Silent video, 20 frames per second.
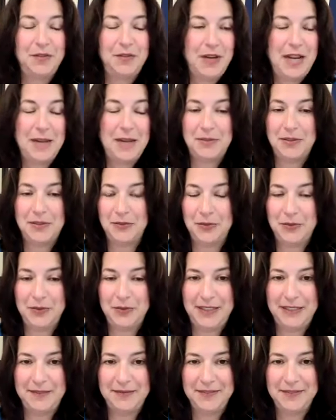
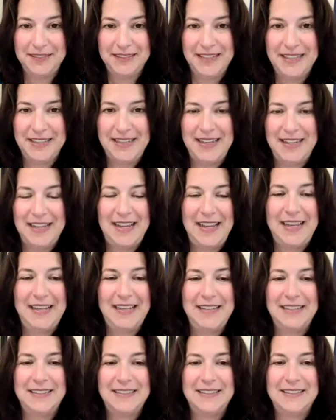absolutely.
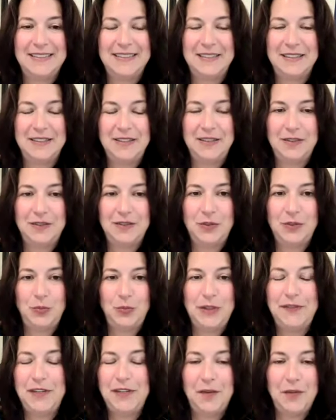And
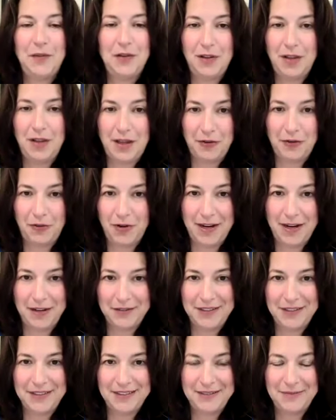we've covered a lot of
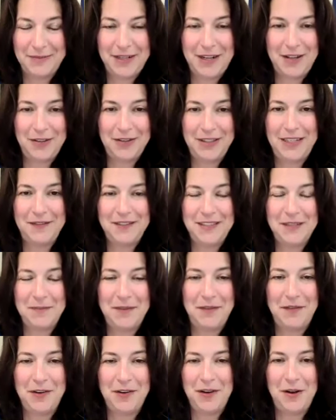ground, but I'll leave
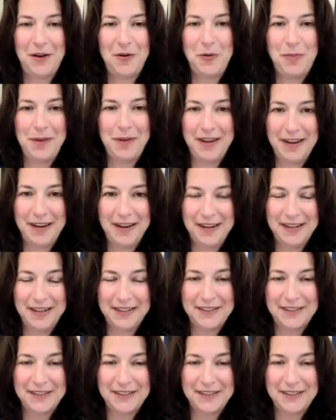something very open-ended.